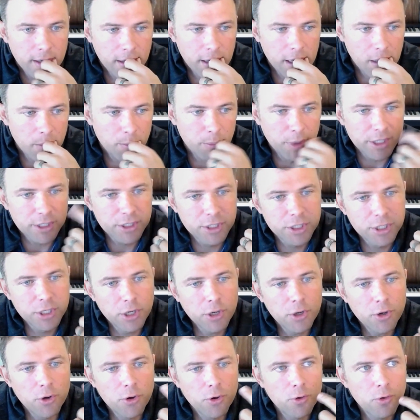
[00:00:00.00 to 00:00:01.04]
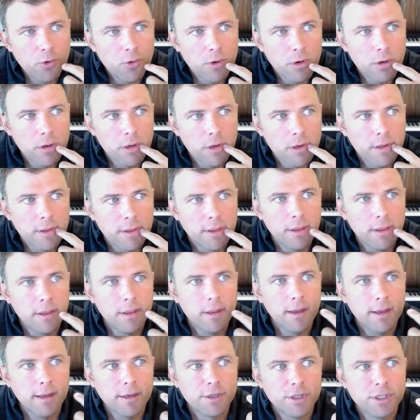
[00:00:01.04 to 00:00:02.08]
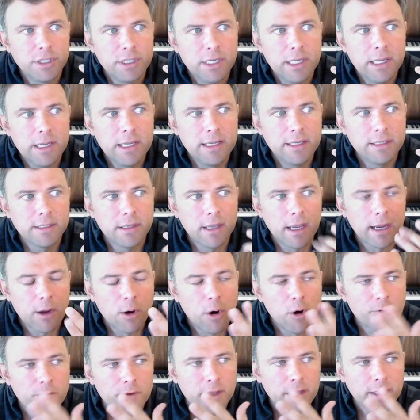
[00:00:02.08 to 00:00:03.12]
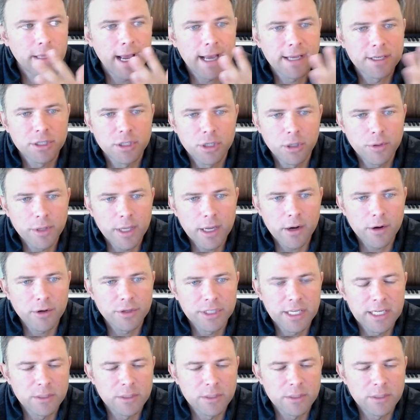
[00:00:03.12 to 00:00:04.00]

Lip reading: But 2, she's like over the last 2 years,